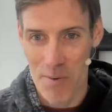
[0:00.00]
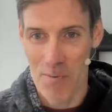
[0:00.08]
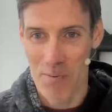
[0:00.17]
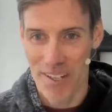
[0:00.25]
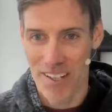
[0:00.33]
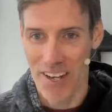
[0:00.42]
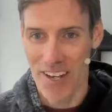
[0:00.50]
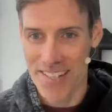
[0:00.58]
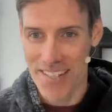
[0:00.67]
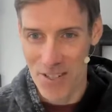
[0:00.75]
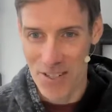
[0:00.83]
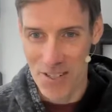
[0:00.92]
And
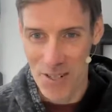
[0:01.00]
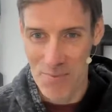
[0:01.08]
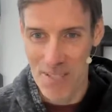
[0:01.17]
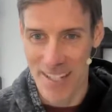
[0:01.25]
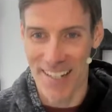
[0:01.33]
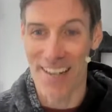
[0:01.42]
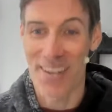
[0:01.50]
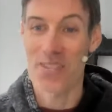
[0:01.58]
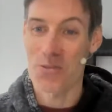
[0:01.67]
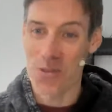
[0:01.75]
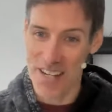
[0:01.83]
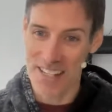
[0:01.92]
Kirsten just jumped in. Now it's
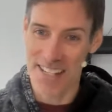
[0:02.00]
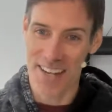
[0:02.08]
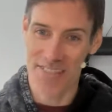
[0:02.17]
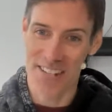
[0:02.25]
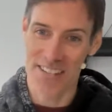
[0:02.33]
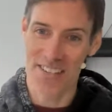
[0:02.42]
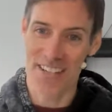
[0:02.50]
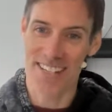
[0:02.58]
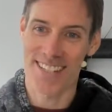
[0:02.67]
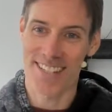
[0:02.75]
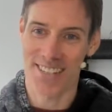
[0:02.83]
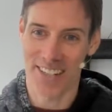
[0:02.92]
27 degrees
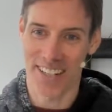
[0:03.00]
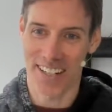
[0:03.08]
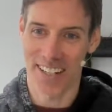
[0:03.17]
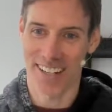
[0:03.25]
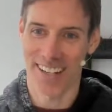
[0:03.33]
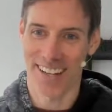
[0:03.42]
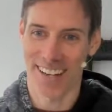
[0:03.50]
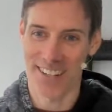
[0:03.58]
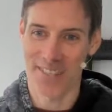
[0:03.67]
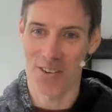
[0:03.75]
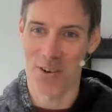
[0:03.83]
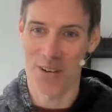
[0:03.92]
and sunny,
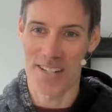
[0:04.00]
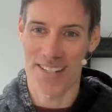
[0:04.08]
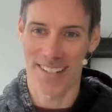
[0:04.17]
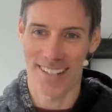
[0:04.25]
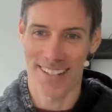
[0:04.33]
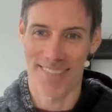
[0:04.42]
end of our winter.